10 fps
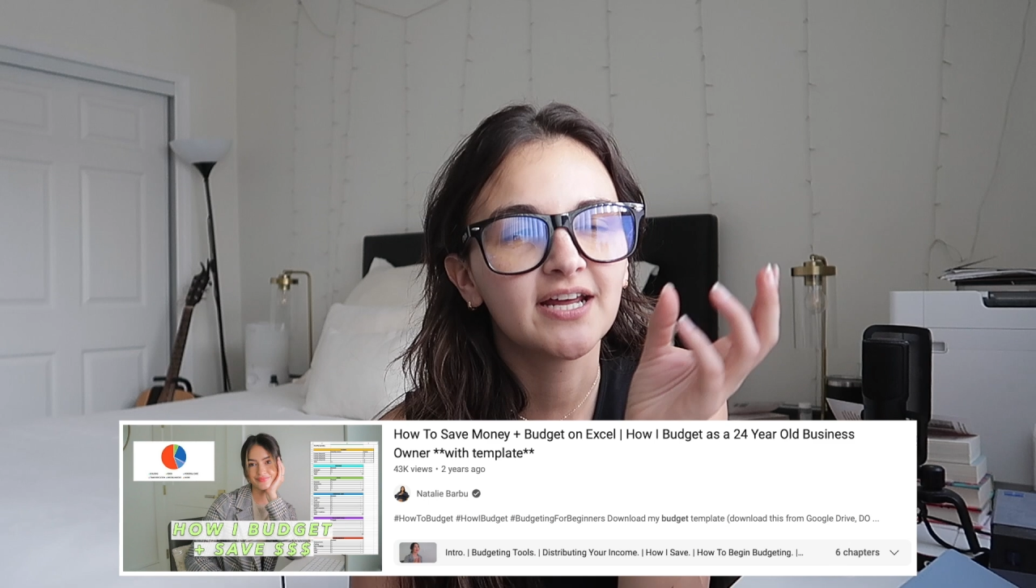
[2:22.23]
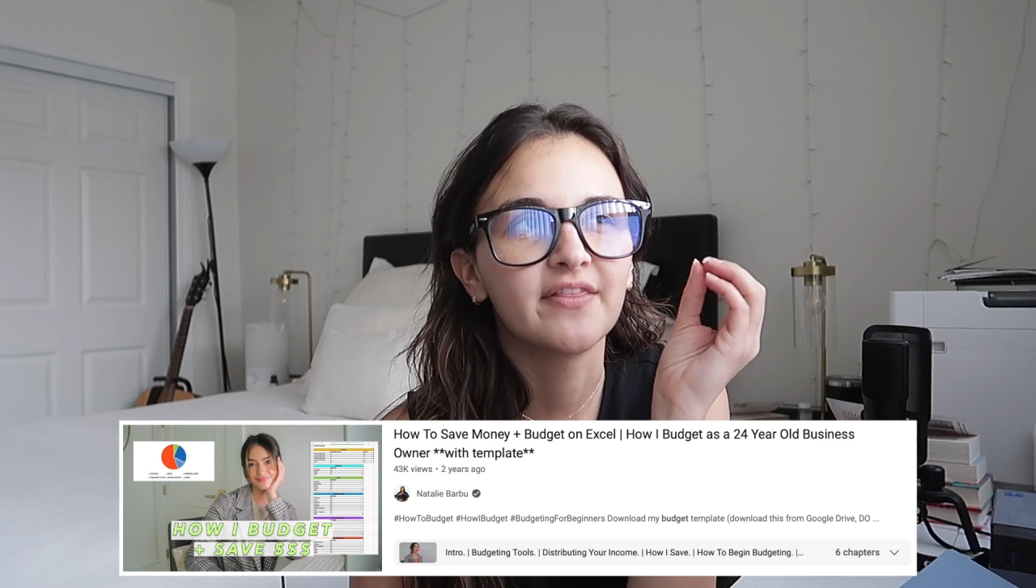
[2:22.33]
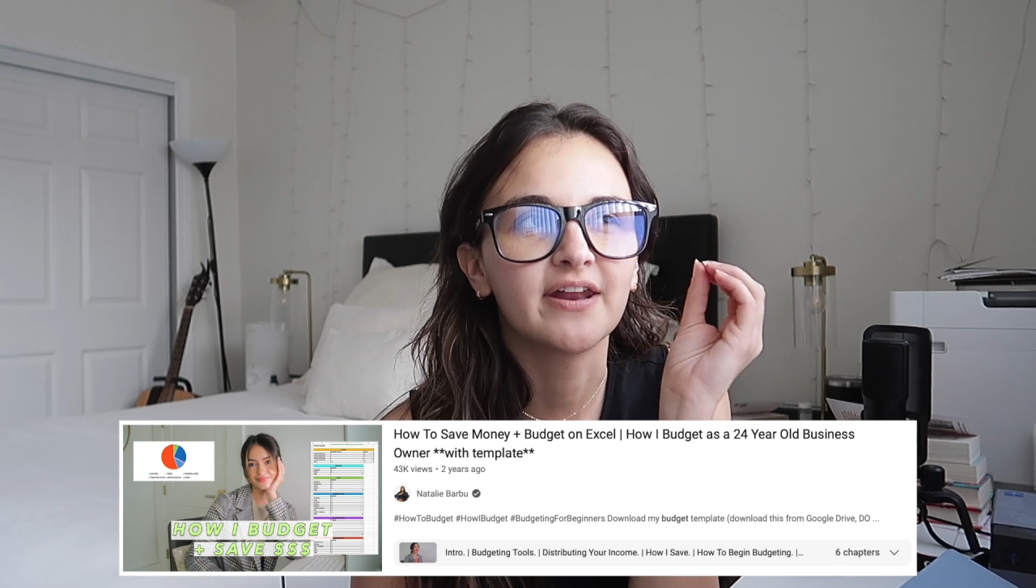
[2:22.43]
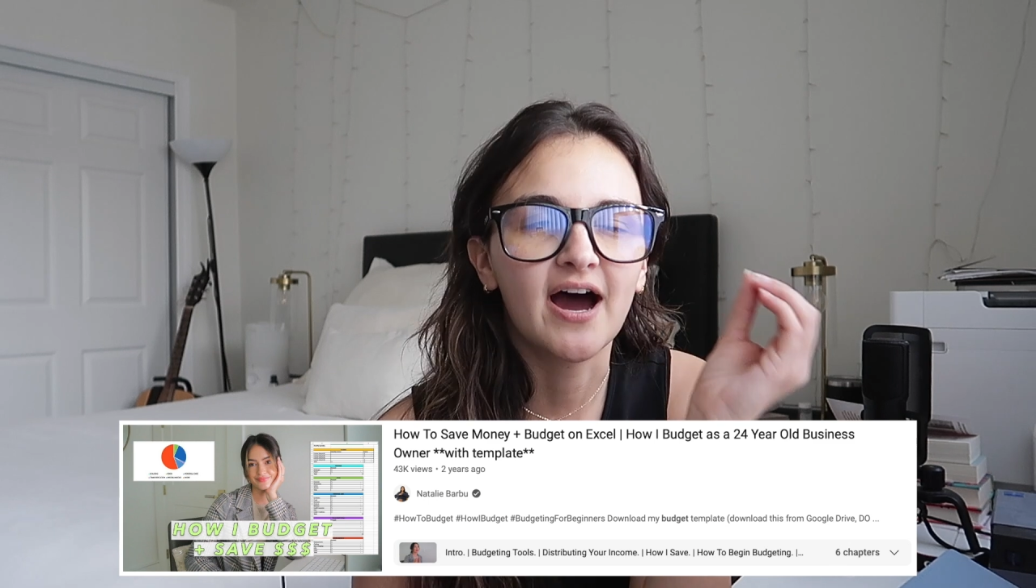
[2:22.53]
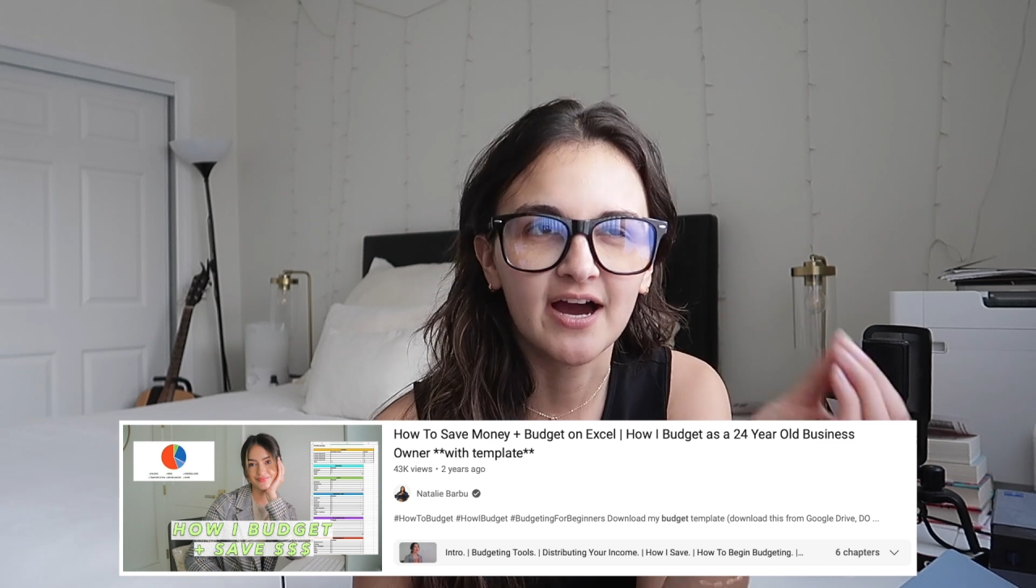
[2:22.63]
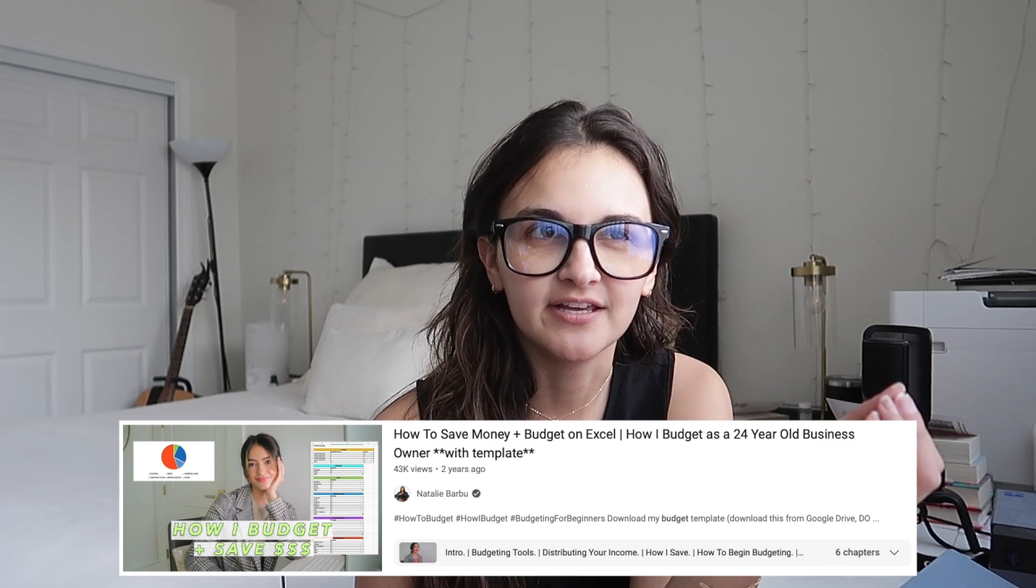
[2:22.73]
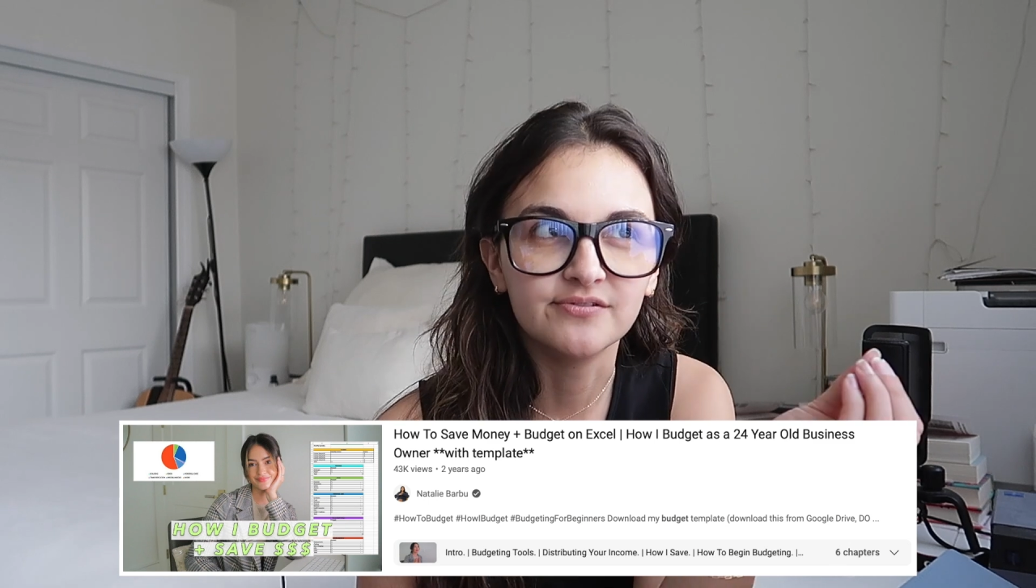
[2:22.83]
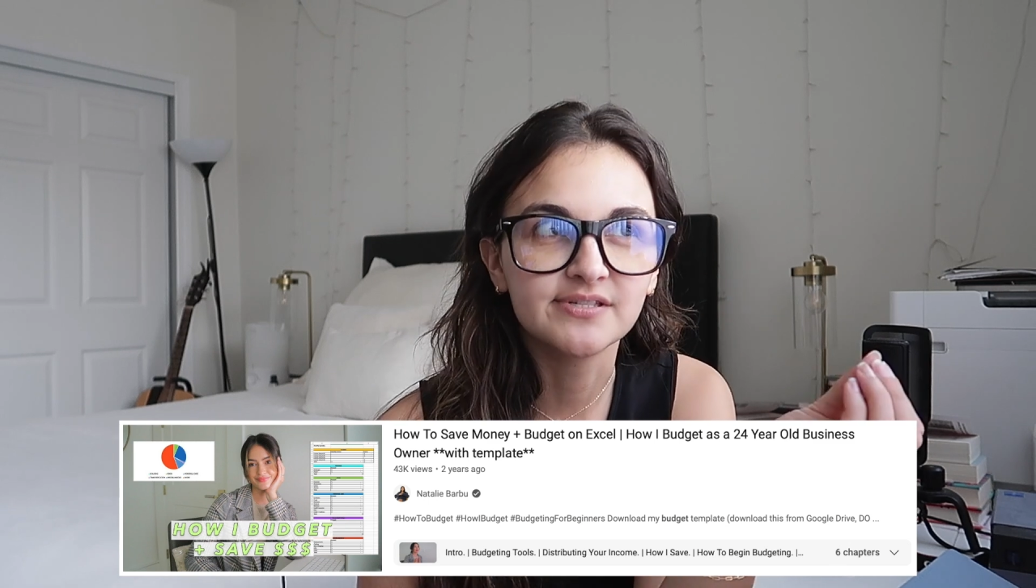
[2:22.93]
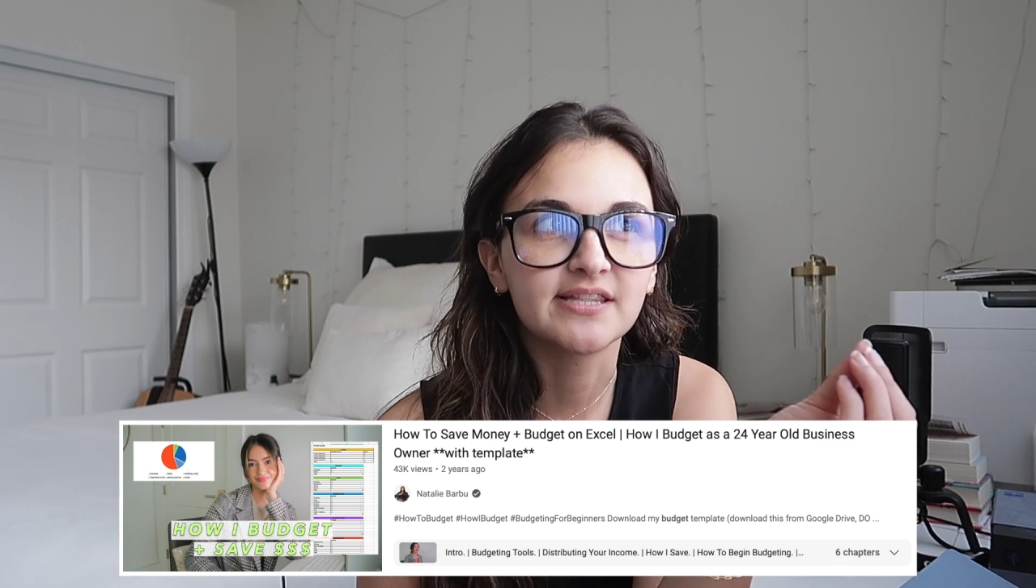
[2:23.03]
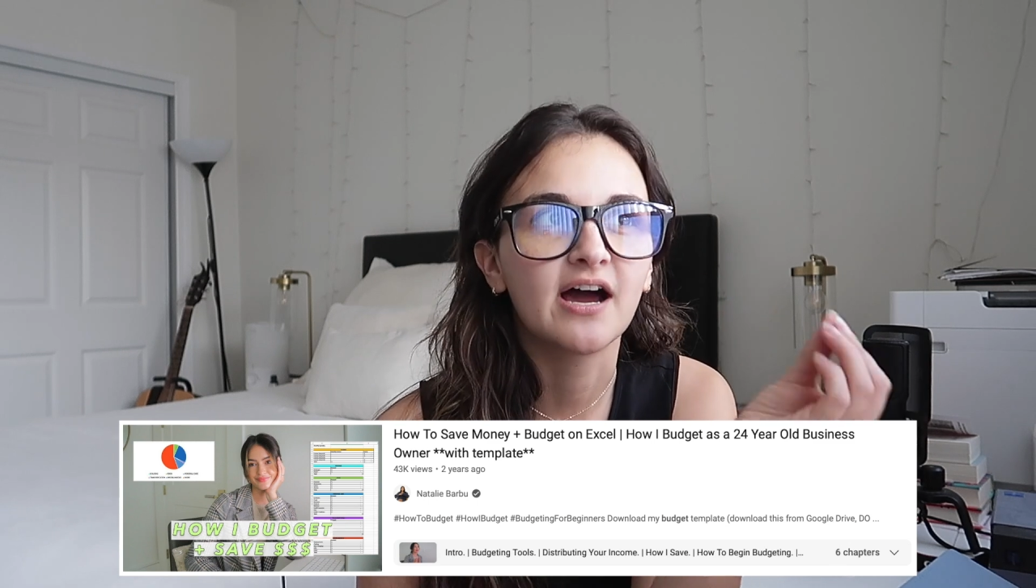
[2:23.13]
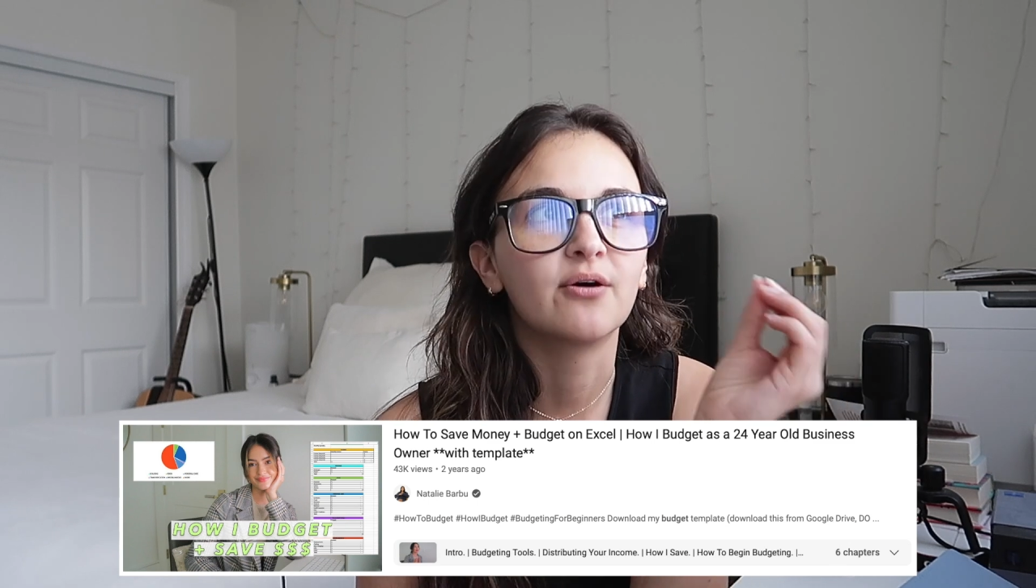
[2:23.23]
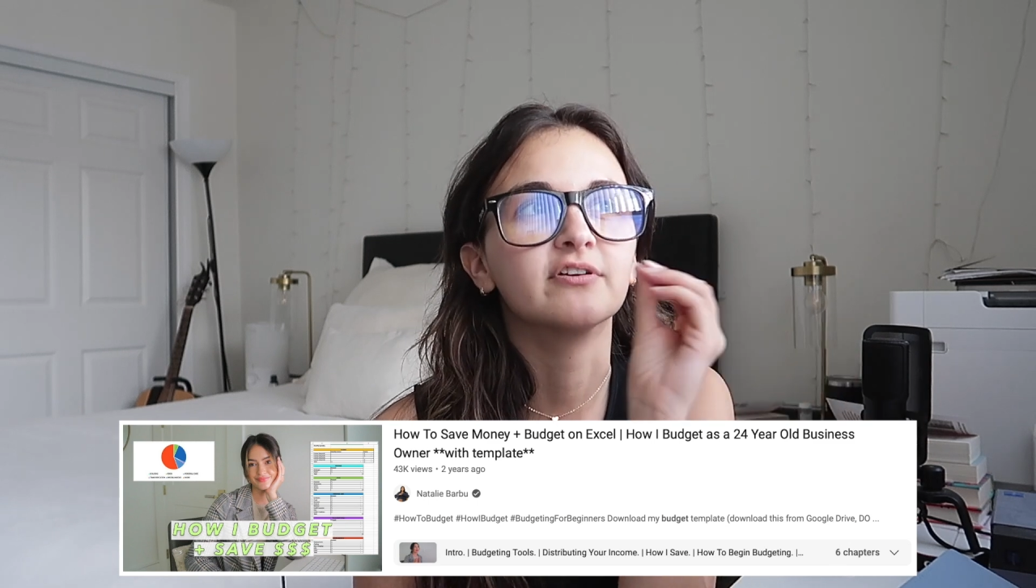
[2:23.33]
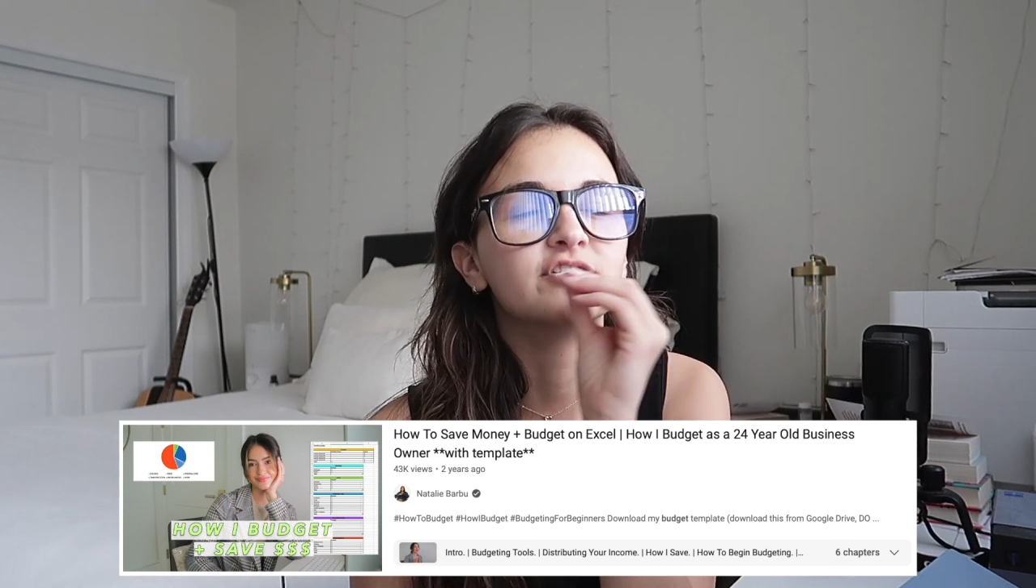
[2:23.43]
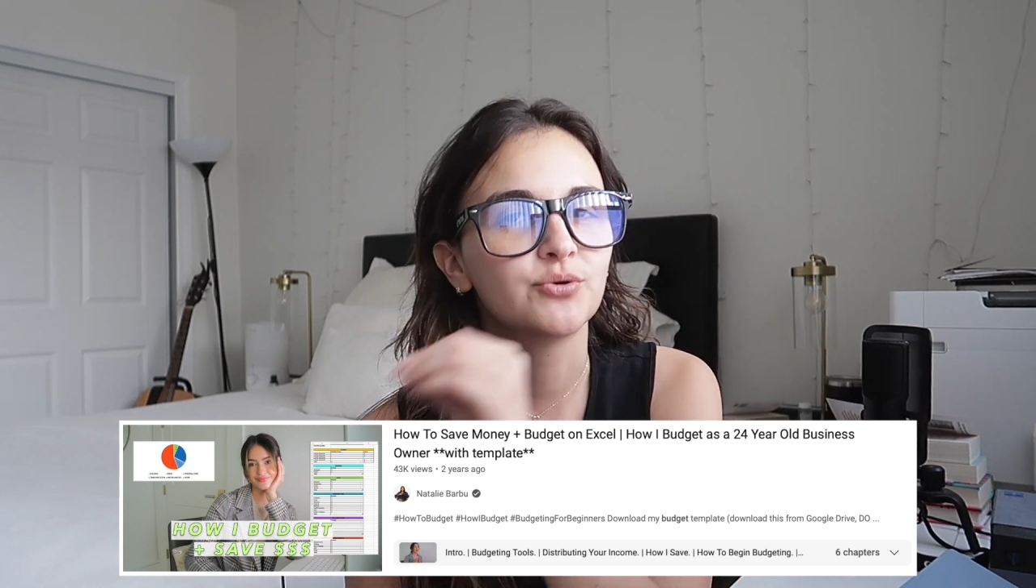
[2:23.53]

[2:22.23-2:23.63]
and then I used that one,